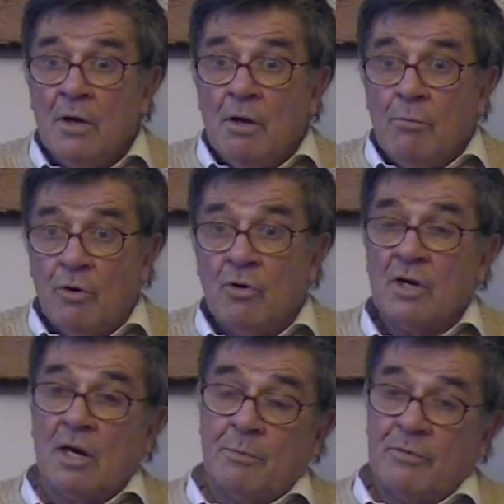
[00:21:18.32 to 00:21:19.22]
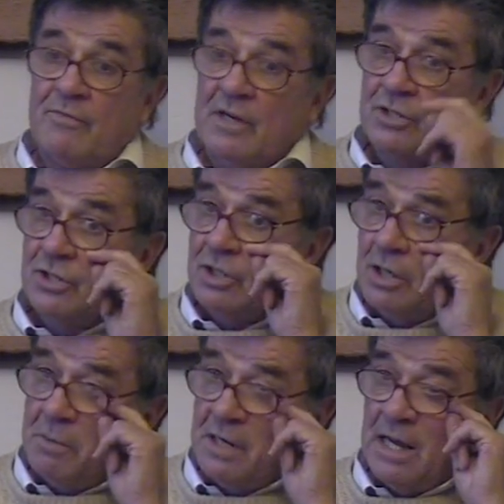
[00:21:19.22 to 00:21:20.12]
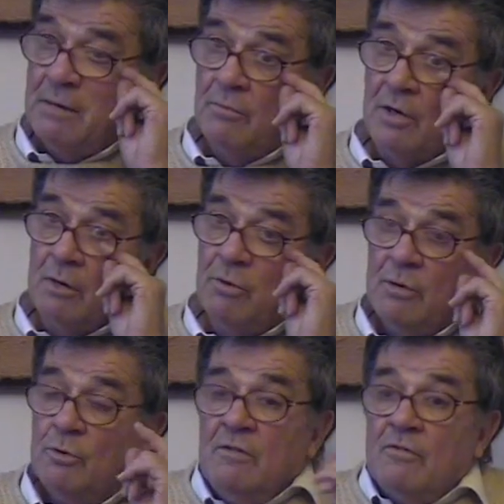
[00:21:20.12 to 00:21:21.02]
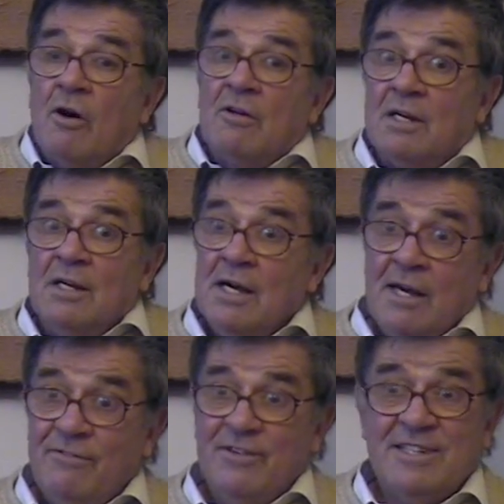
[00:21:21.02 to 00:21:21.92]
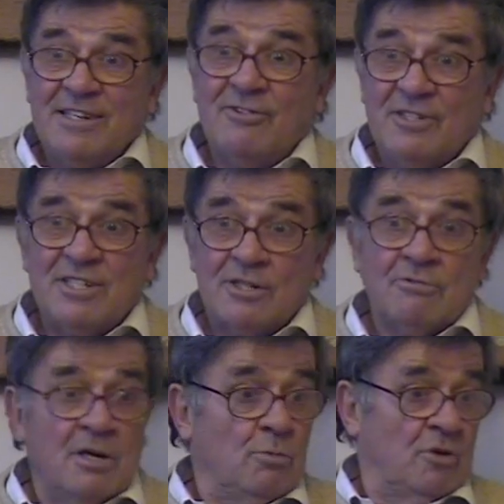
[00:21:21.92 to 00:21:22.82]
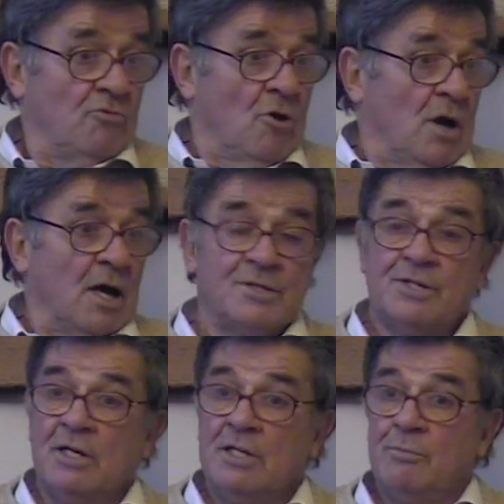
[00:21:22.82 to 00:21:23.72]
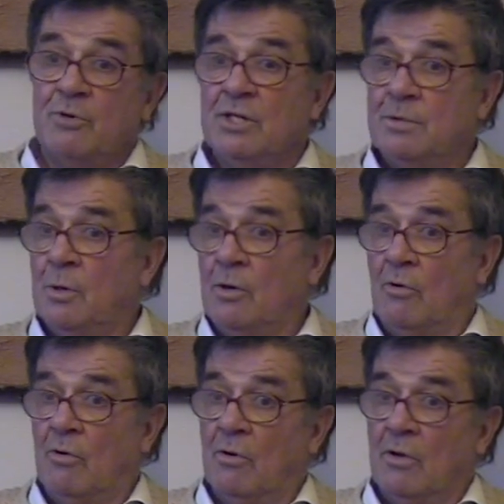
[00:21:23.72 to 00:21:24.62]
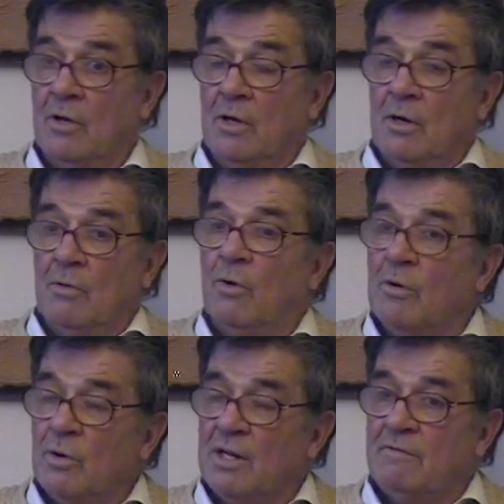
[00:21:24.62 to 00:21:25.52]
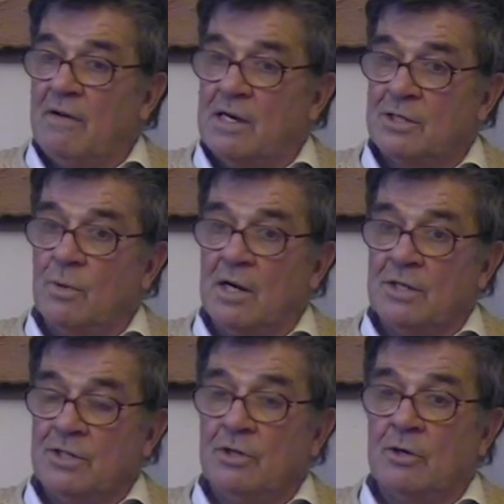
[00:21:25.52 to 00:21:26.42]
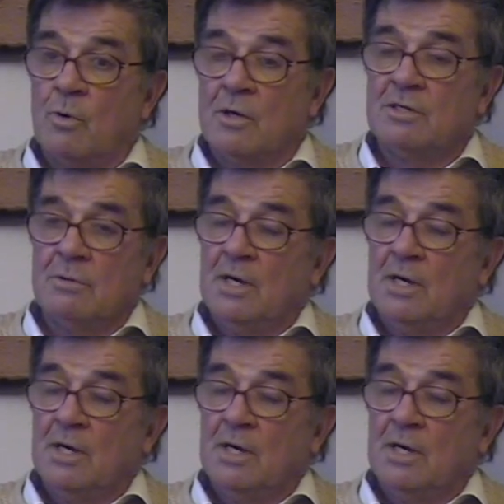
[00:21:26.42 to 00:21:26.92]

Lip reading: got a professorship in Edinburgh. Well, he wouldn't have got it if he disagreed with uncertainty principle or what are the various ones? You know, quantum.